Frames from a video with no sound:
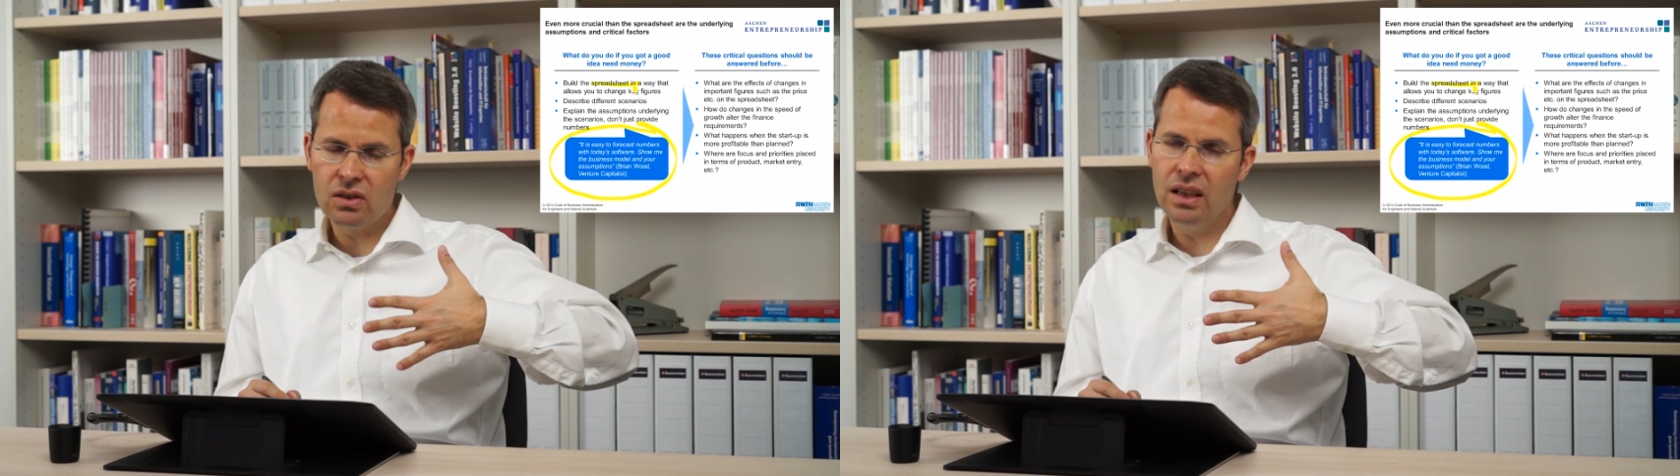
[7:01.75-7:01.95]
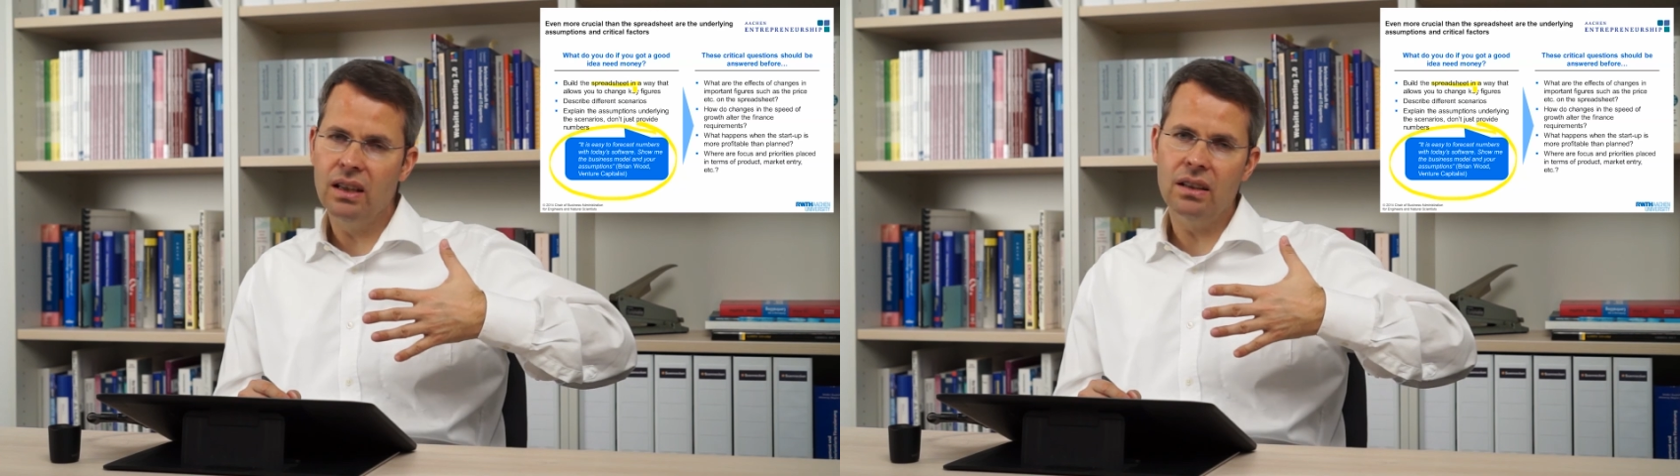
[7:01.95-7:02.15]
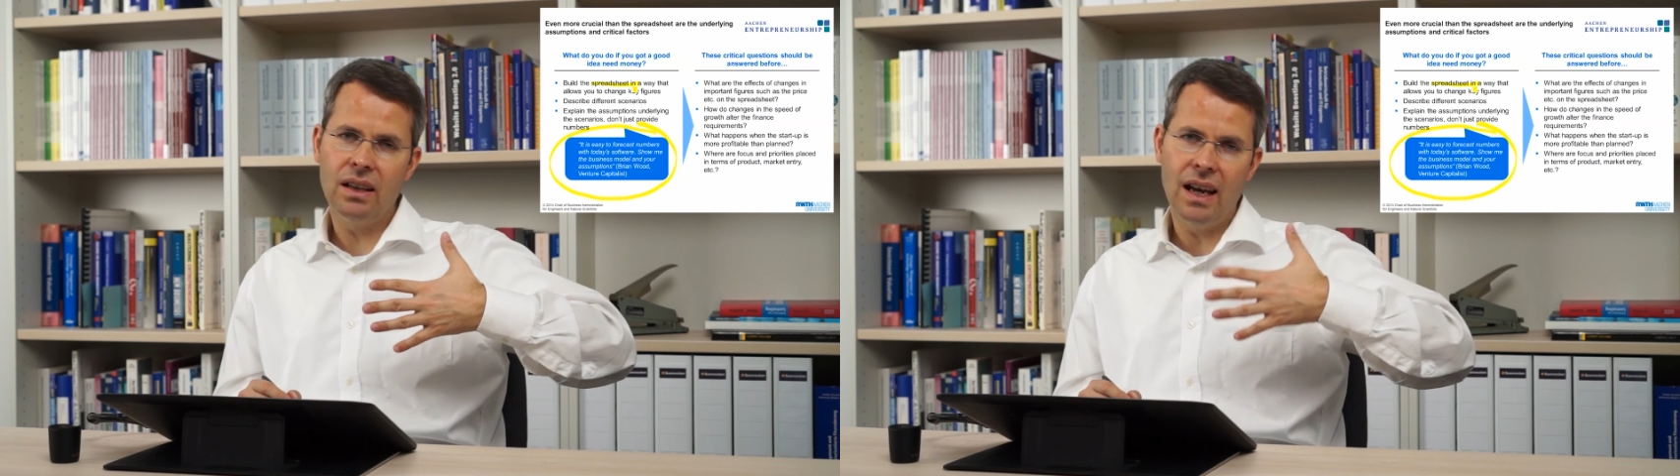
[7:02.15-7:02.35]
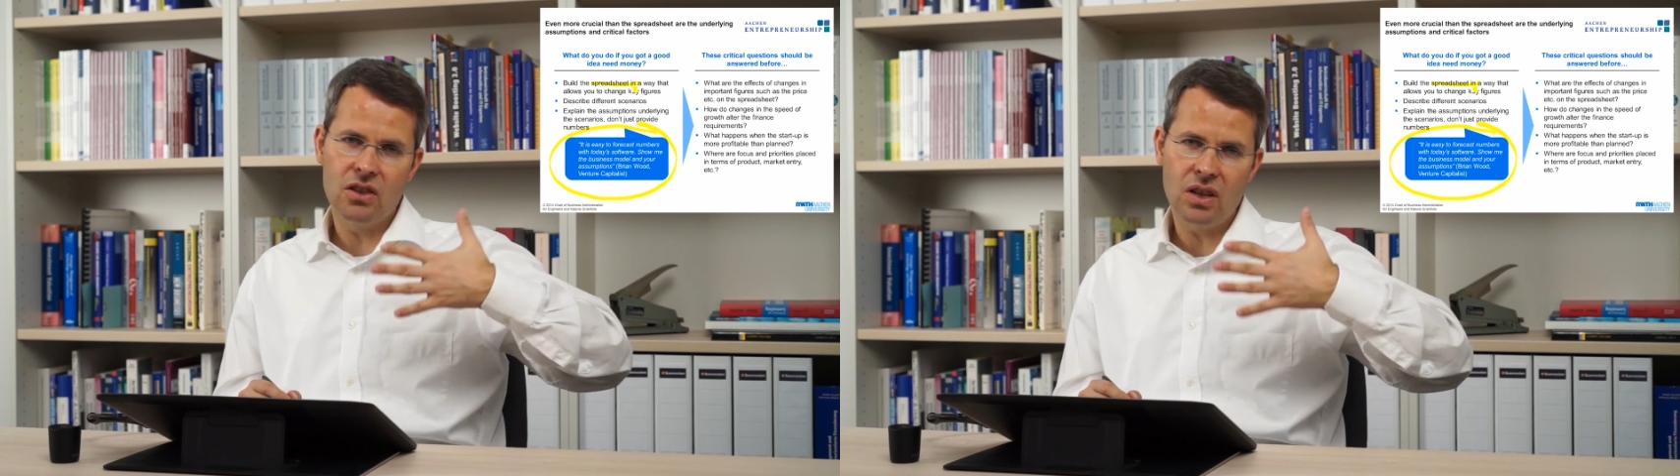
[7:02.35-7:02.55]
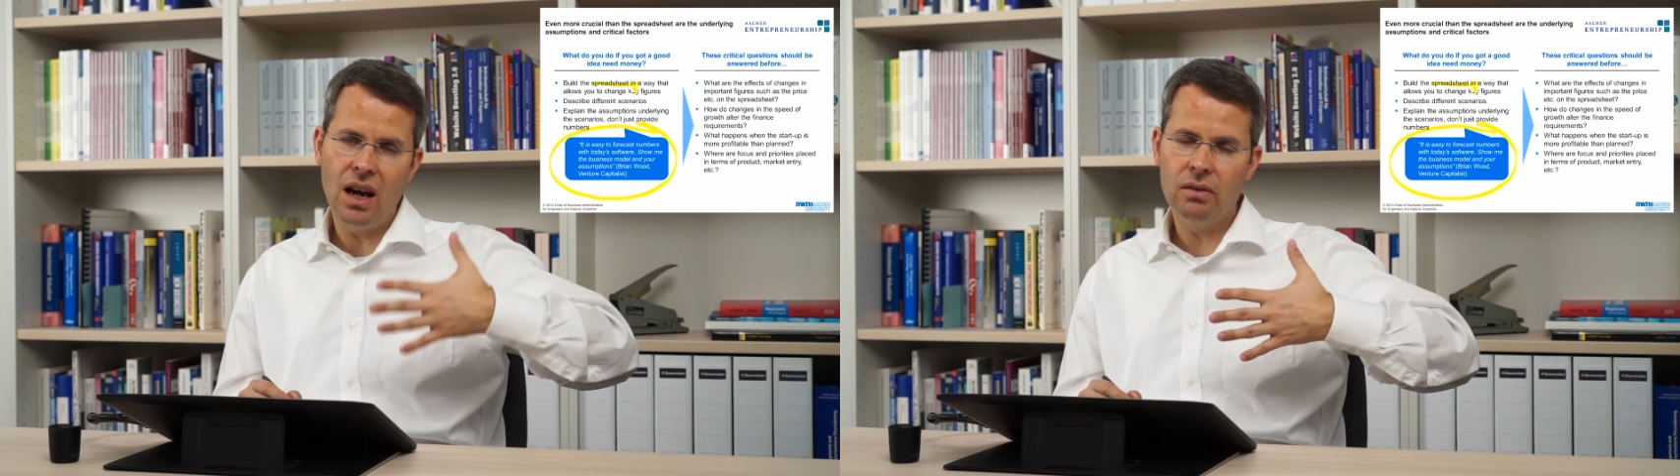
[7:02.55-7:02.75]
in,
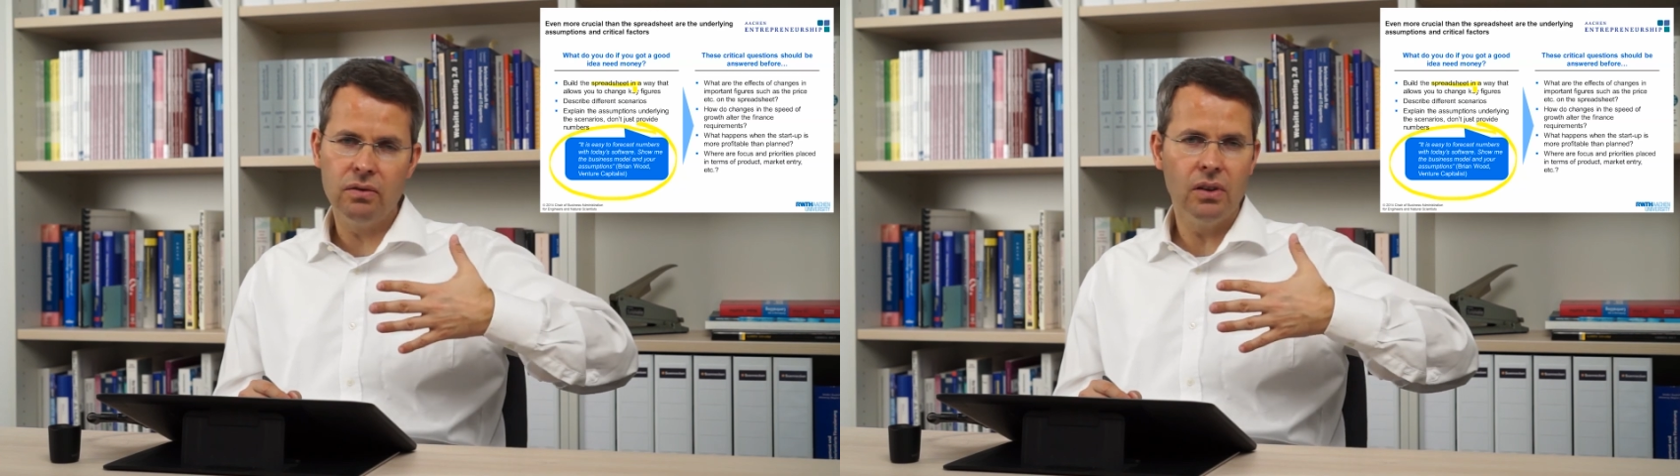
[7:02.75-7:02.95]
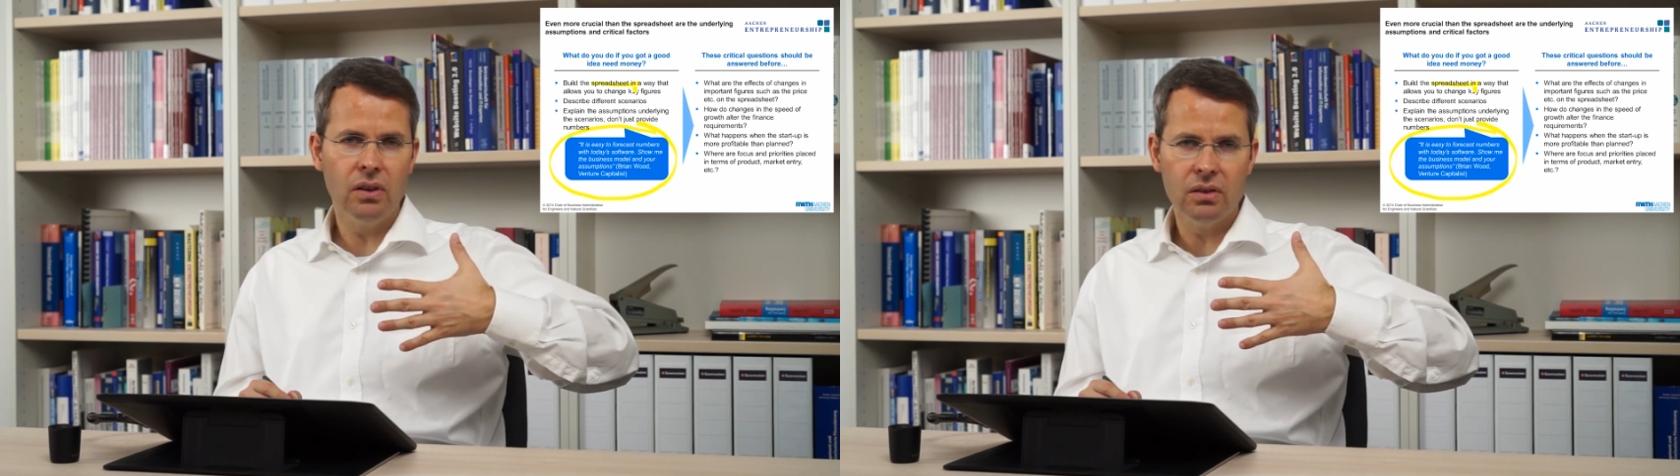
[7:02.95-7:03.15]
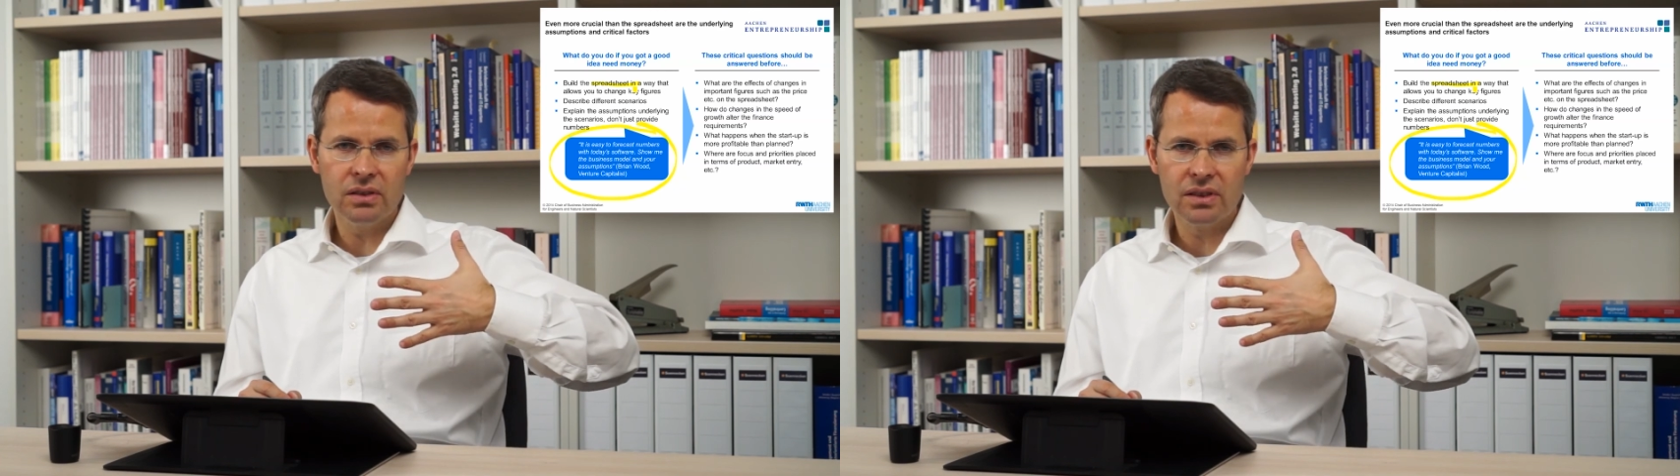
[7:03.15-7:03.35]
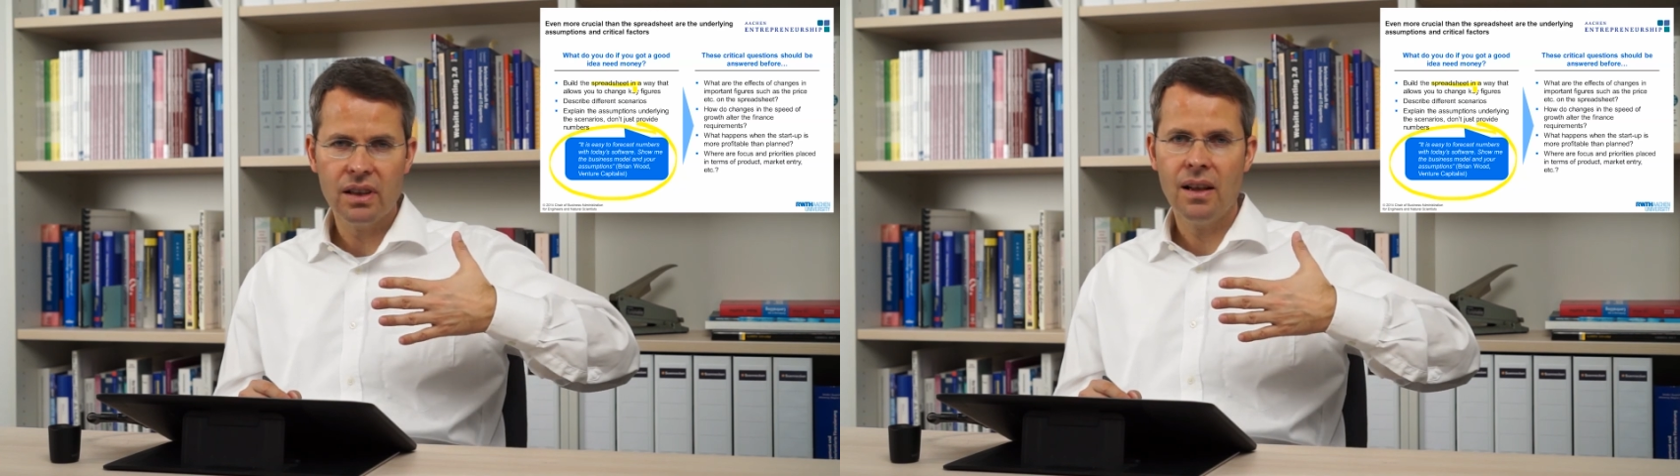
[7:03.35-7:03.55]
cash outflows,